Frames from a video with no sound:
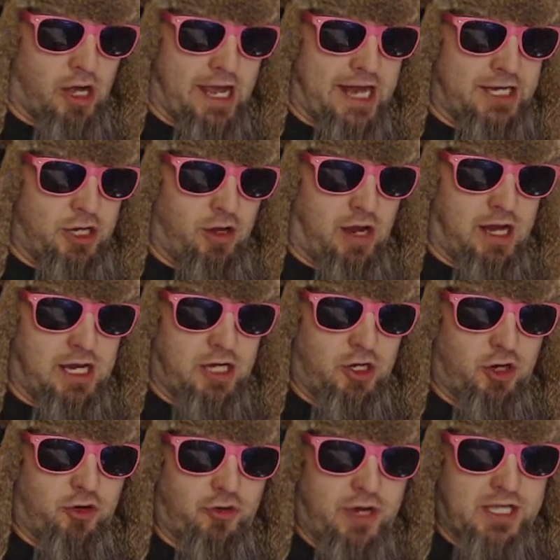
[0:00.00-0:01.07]
and you can
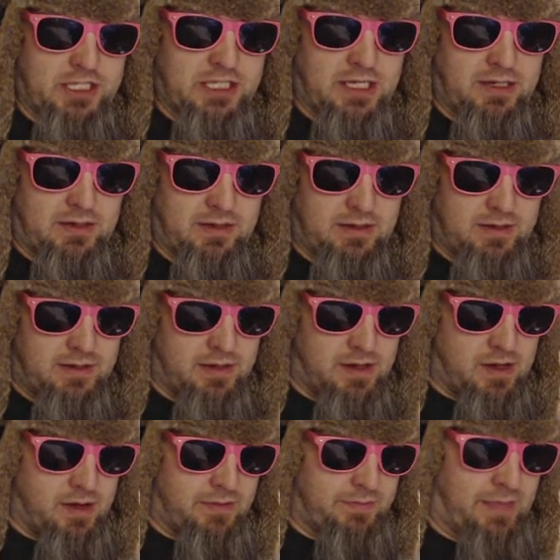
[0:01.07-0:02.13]
increase it
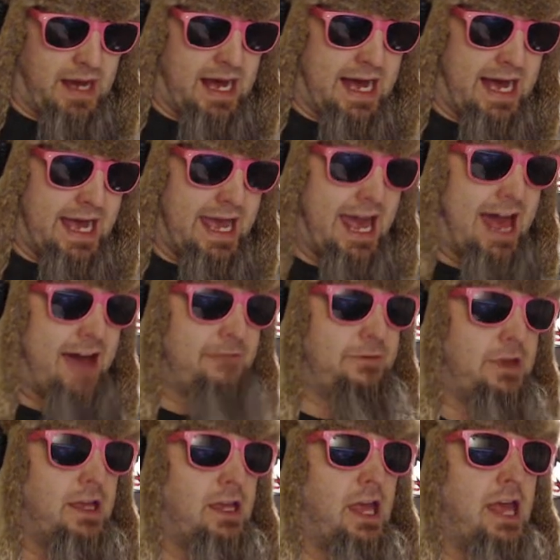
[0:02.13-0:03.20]
by
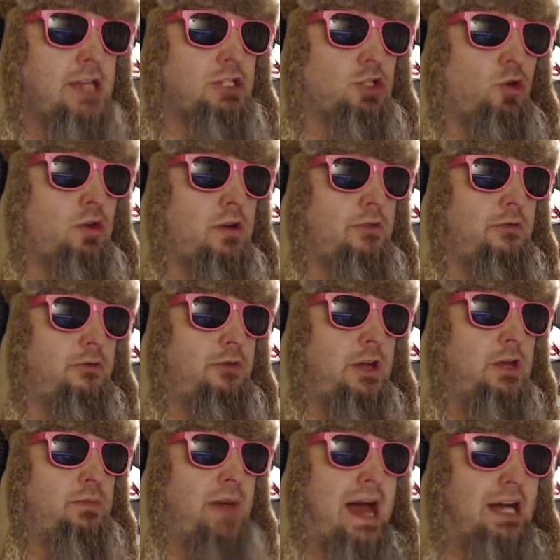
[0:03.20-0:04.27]
having a sort of
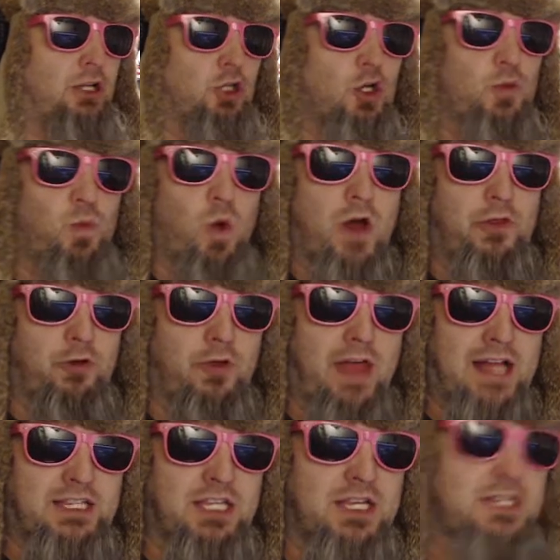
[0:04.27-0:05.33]
feedback loop, whether
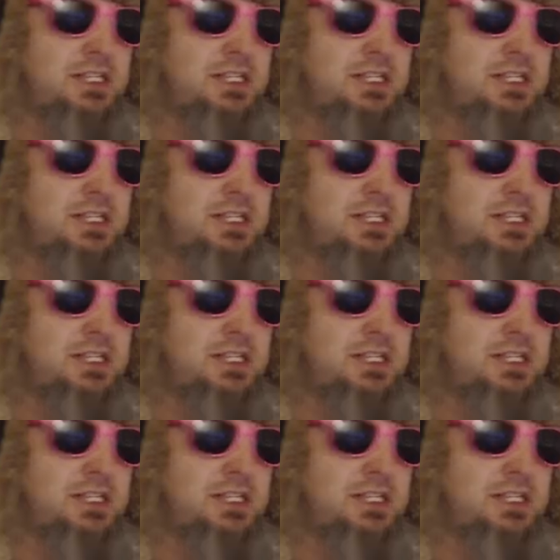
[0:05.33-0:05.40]
that's a